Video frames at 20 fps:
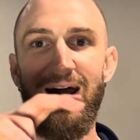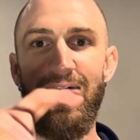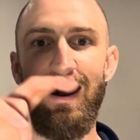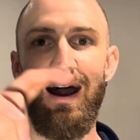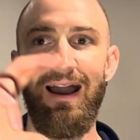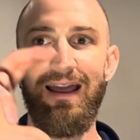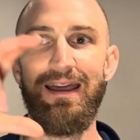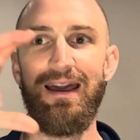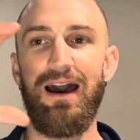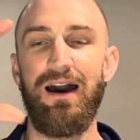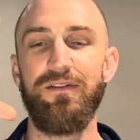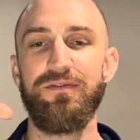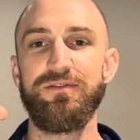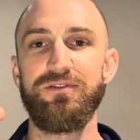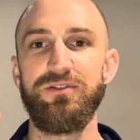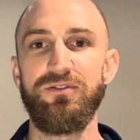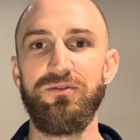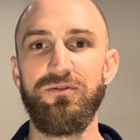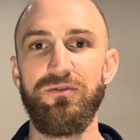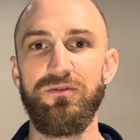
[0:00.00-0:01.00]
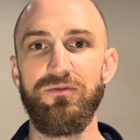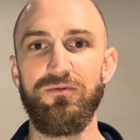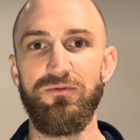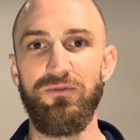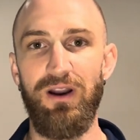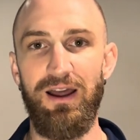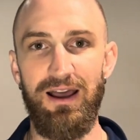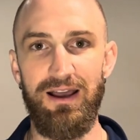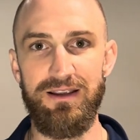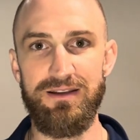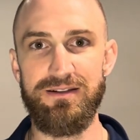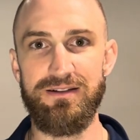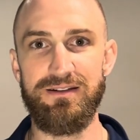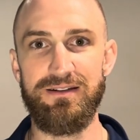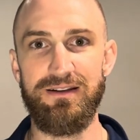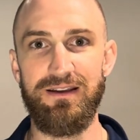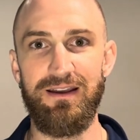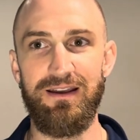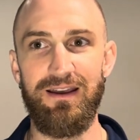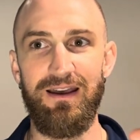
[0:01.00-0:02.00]
I have to
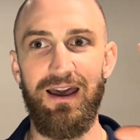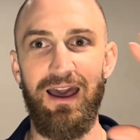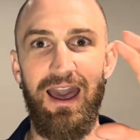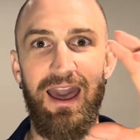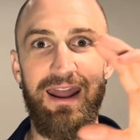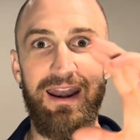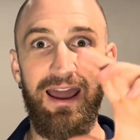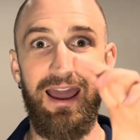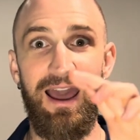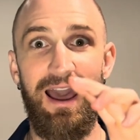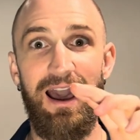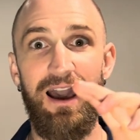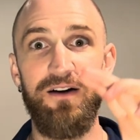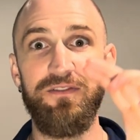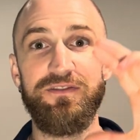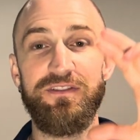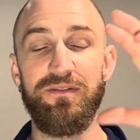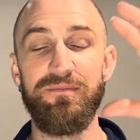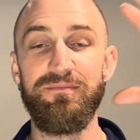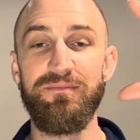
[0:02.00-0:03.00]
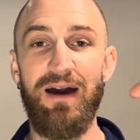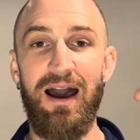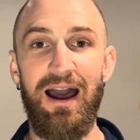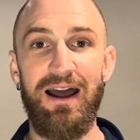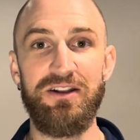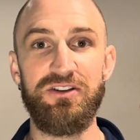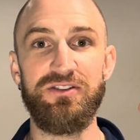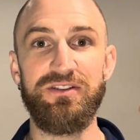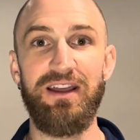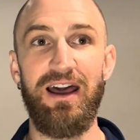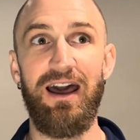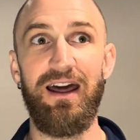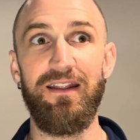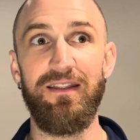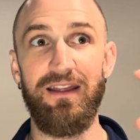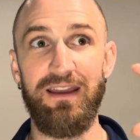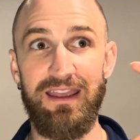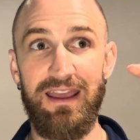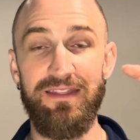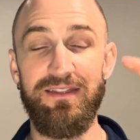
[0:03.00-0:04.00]
rest and I have to match
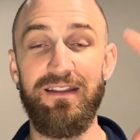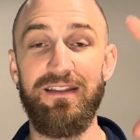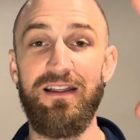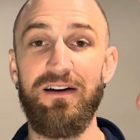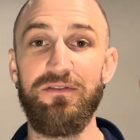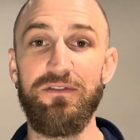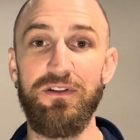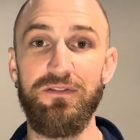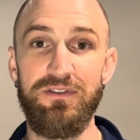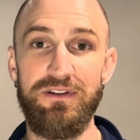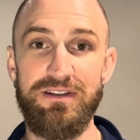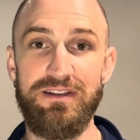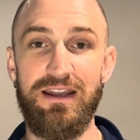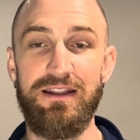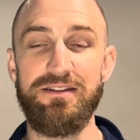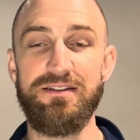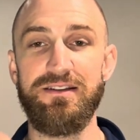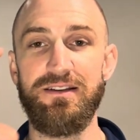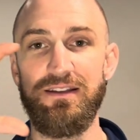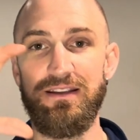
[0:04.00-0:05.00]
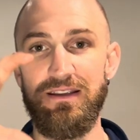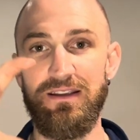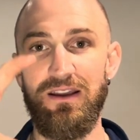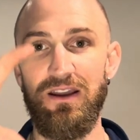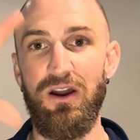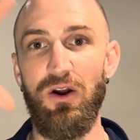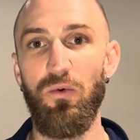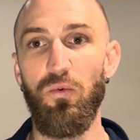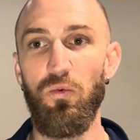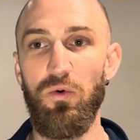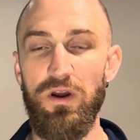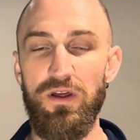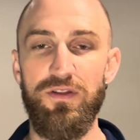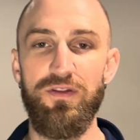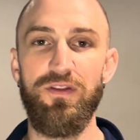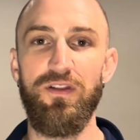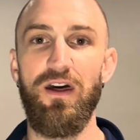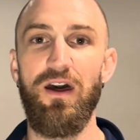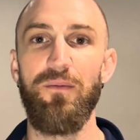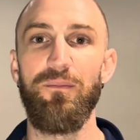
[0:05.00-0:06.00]
that, again, the level of intensity
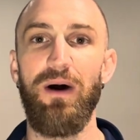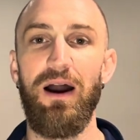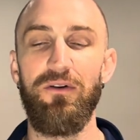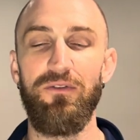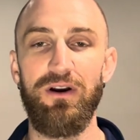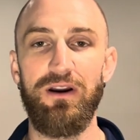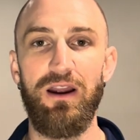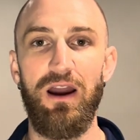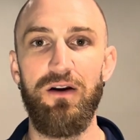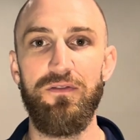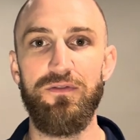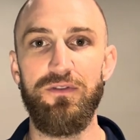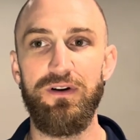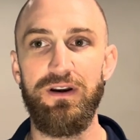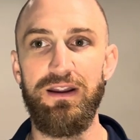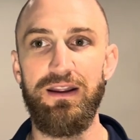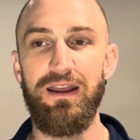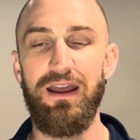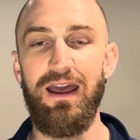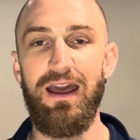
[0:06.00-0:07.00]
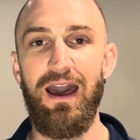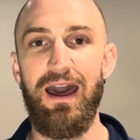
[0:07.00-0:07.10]
with my recovery.